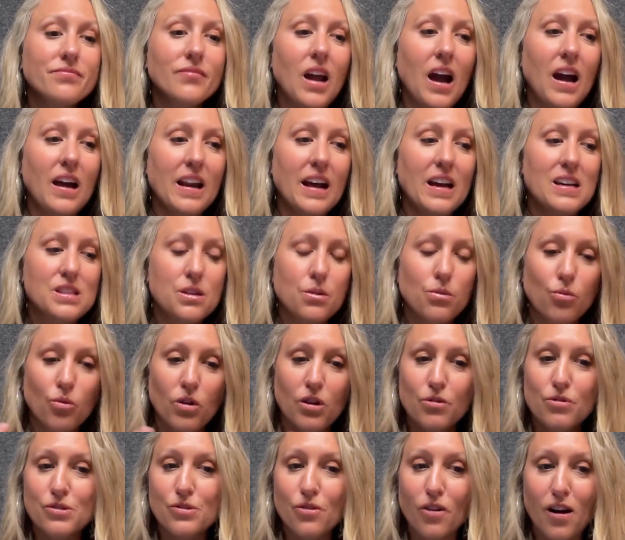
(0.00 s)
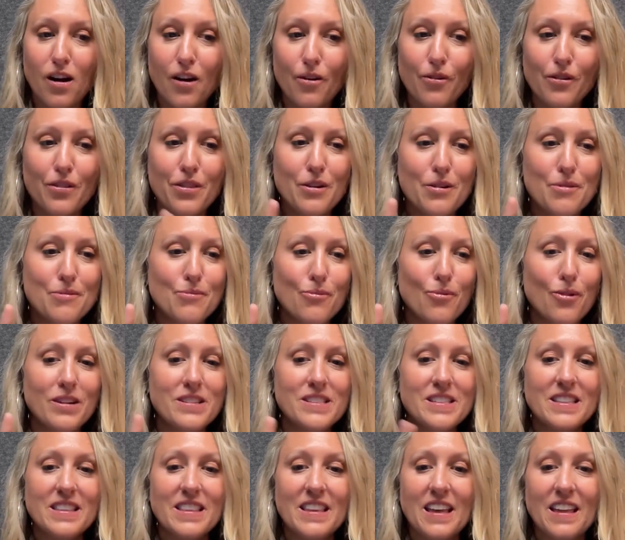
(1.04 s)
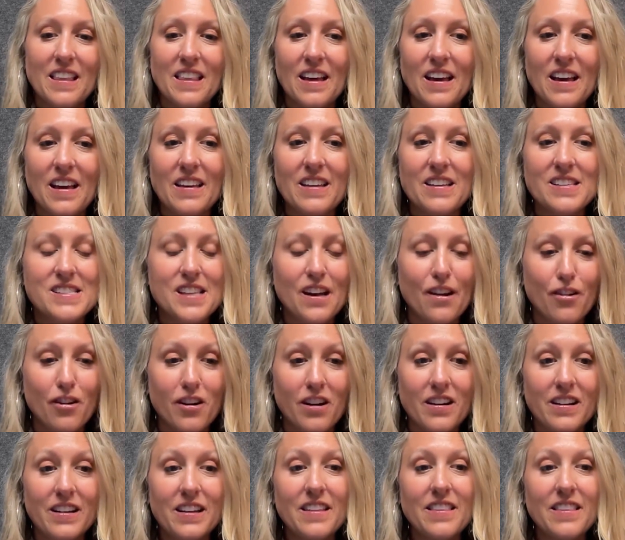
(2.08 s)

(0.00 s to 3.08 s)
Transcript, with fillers: I'd ask them what was wrong with them, what didn't they like, etc.